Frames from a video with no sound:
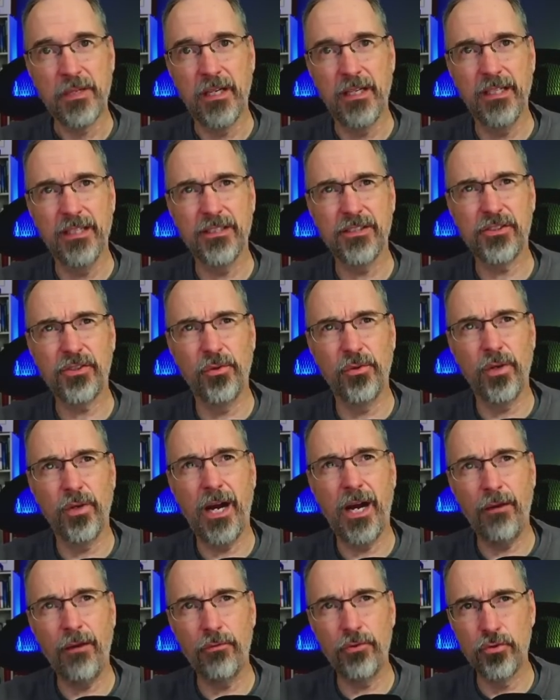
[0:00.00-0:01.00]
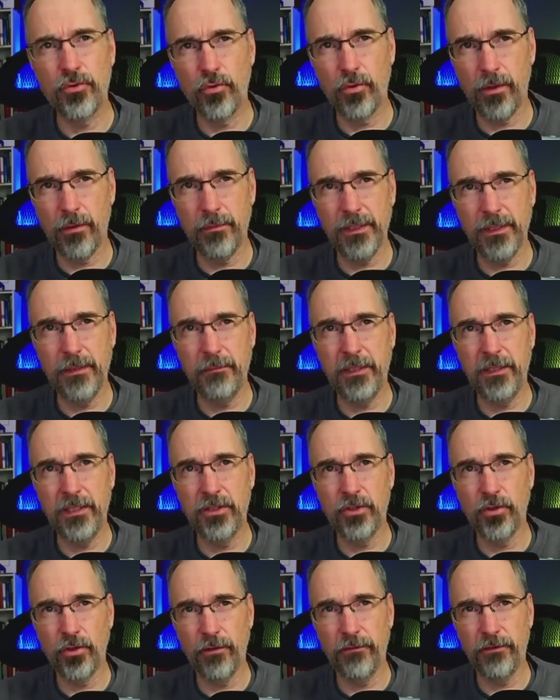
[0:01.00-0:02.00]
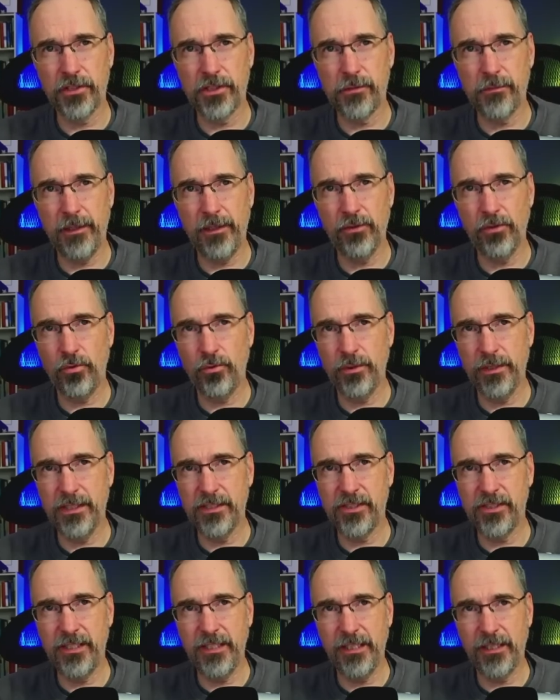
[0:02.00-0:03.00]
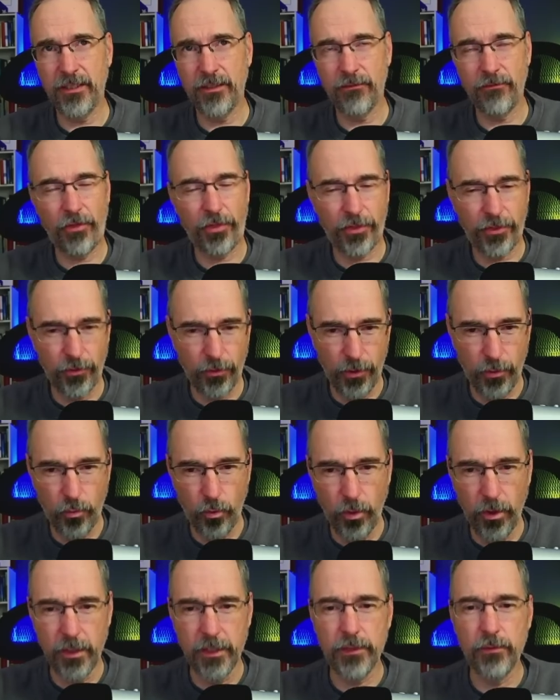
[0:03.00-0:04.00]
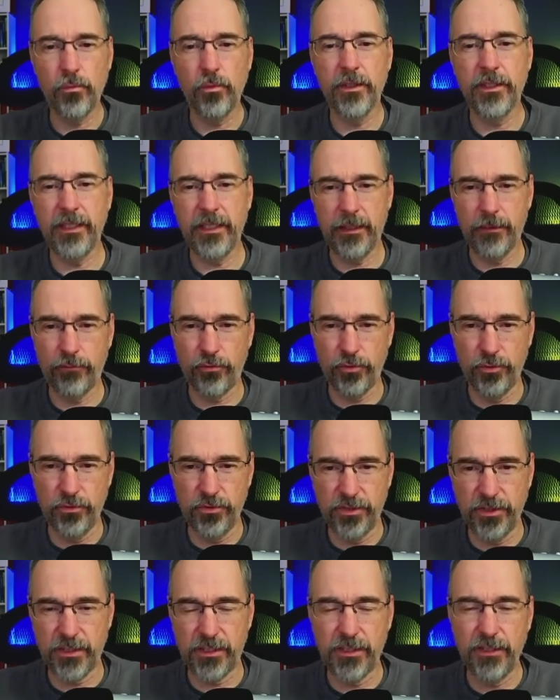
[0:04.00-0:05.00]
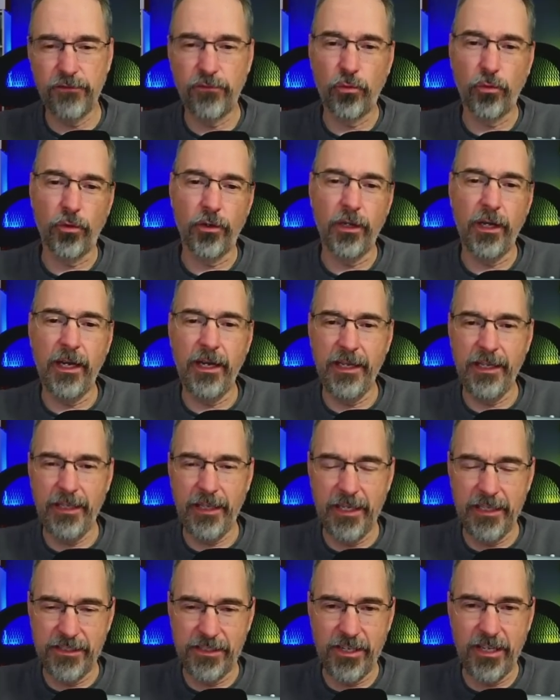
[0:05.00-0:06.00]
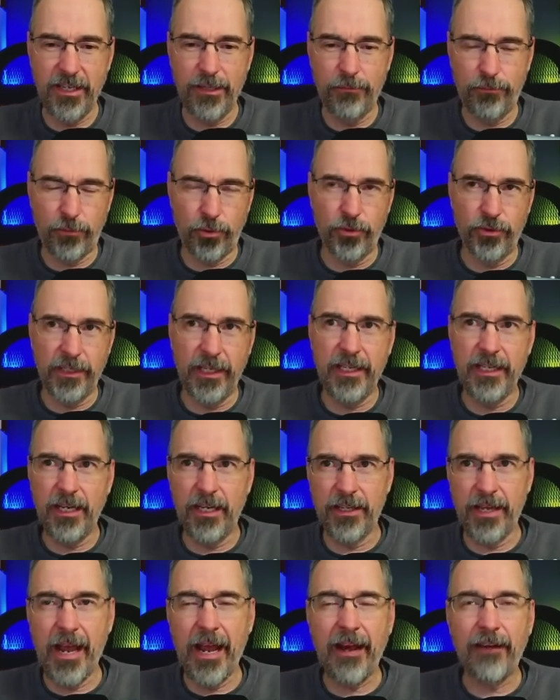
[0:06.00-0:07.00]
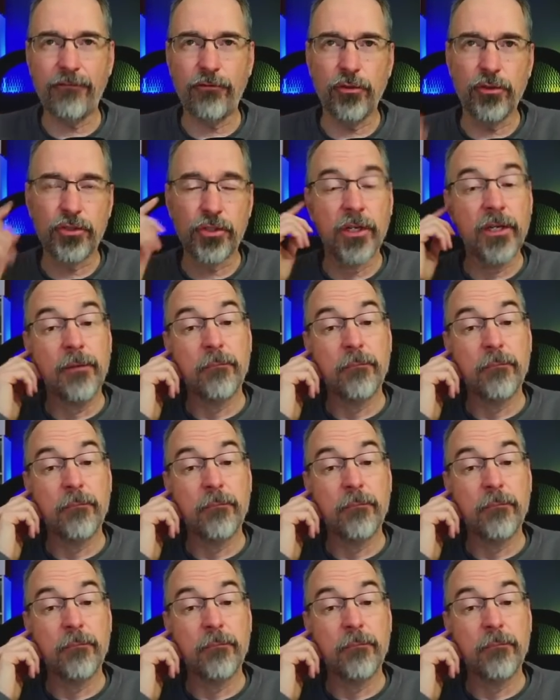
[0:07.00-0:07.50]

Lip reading: So I would normally be nervous about only seeing 31 when they can produce 64 per day on average.